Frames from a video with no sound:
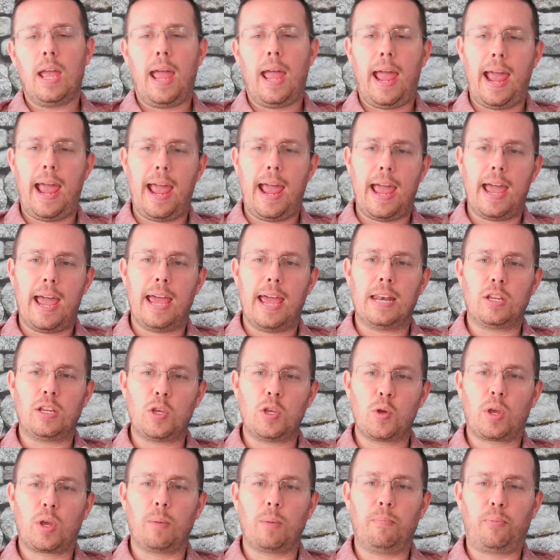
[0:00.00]
And
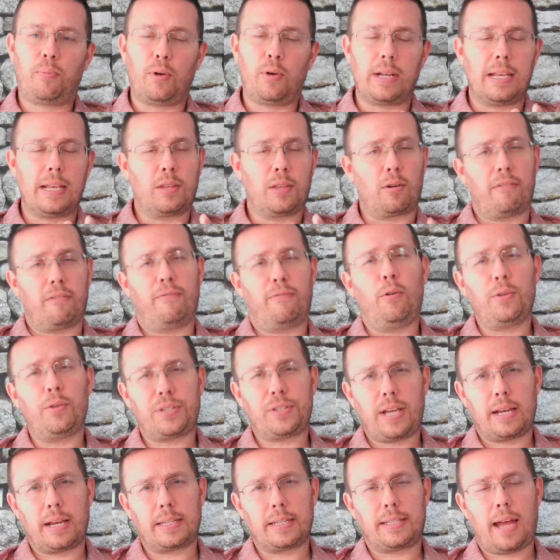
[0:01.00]
you can put either a
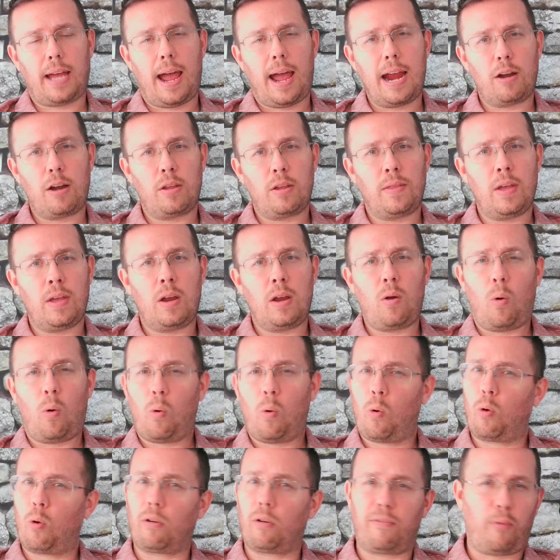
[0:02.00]
full-size tire in there
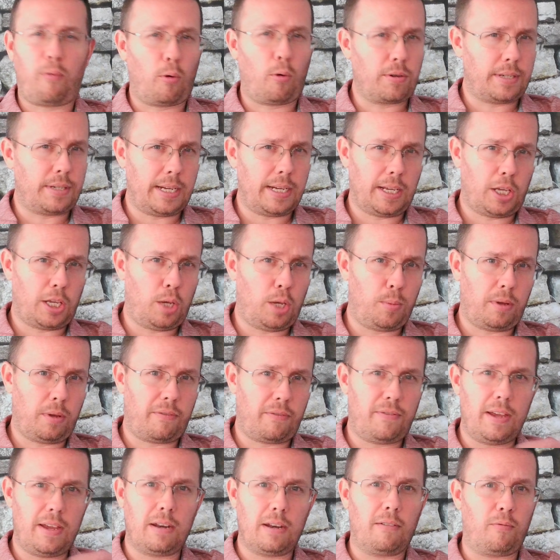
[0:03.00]
or 14 cubic
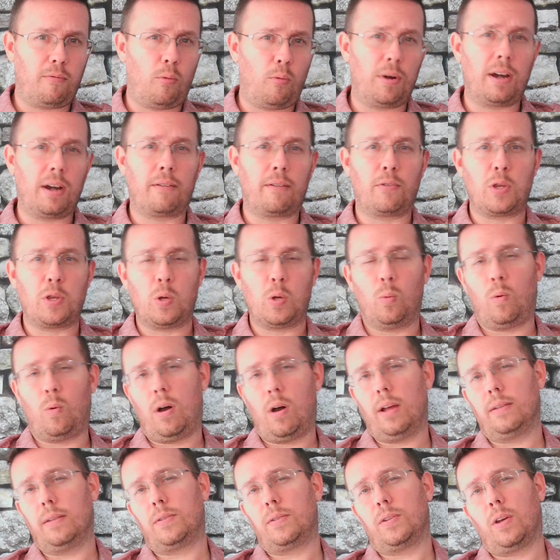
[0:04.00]
feet of whatever you
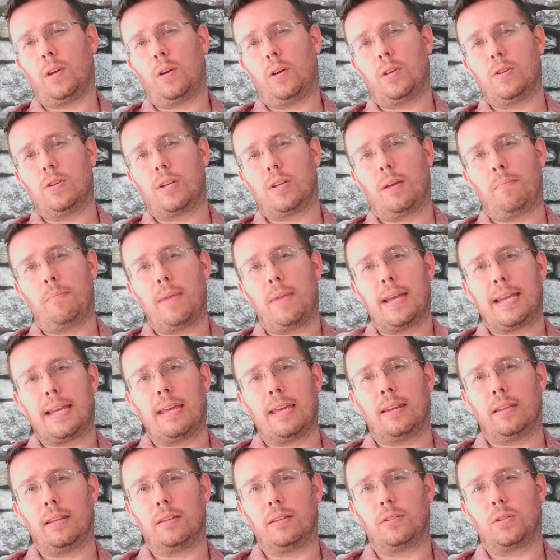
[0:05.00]
want. So you can make it
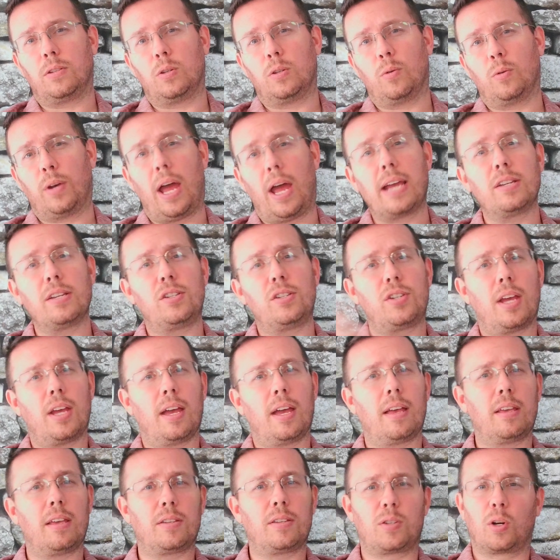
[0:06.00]
into an ice
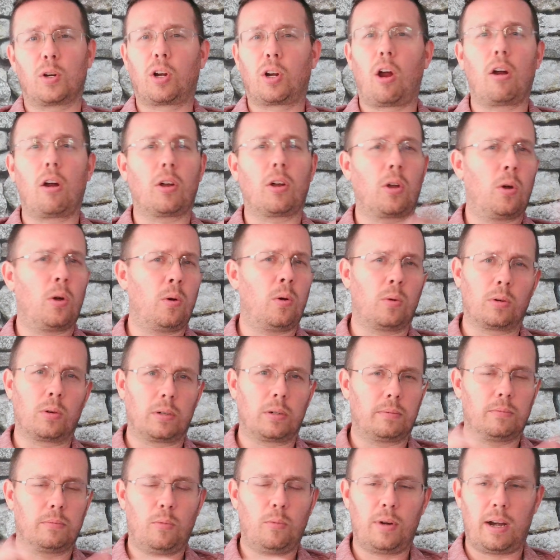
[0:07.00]
chest or cargo
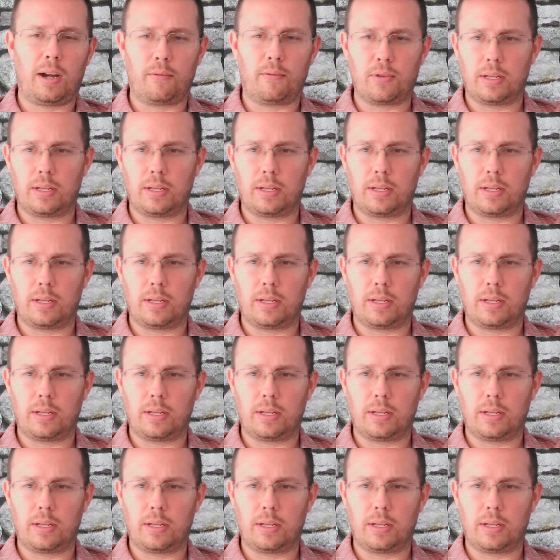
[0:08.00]
or whatever